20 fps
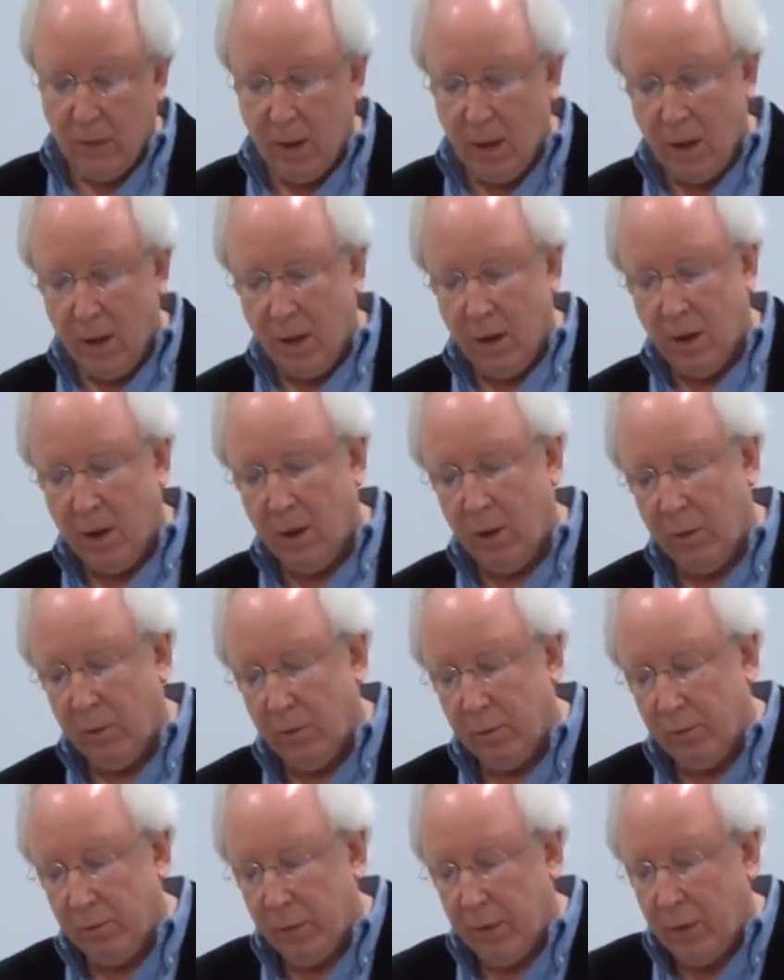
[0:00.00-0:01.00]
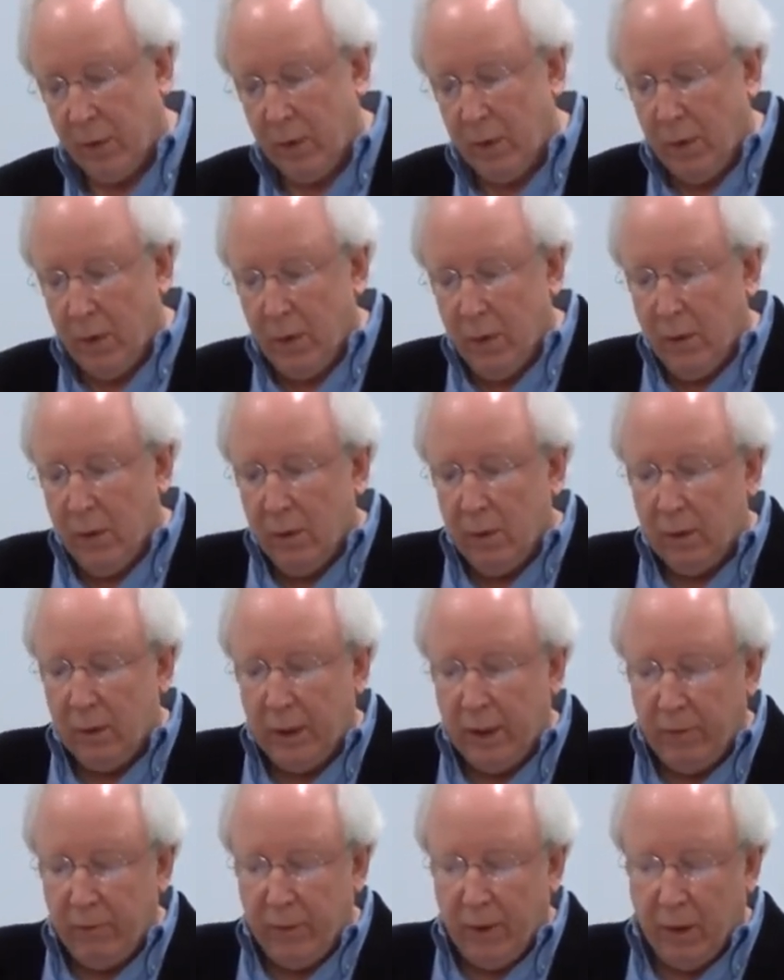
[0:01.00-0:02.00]
um,
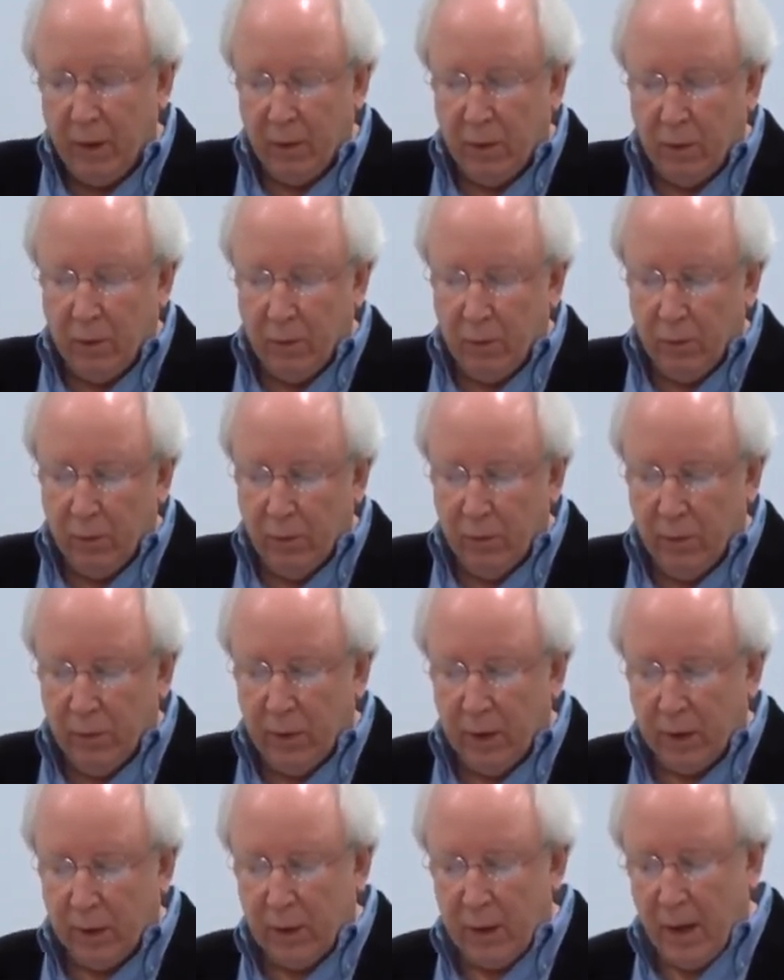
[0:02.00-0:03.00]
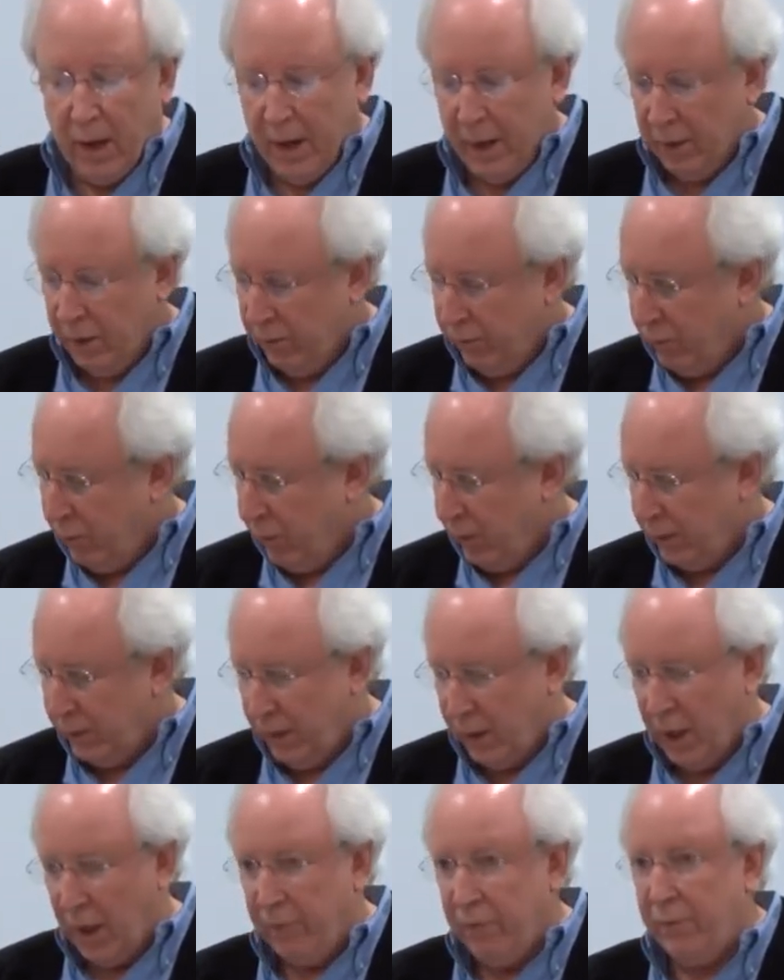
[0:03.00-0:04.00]
leaving the kind of work
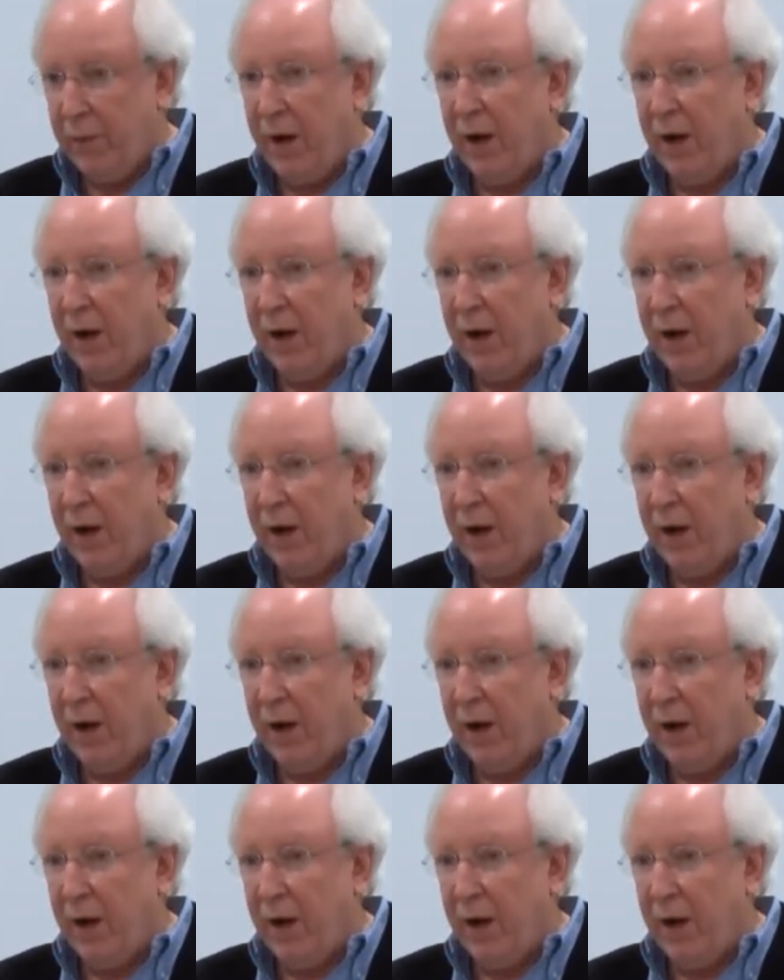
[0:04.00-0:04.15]
that I've,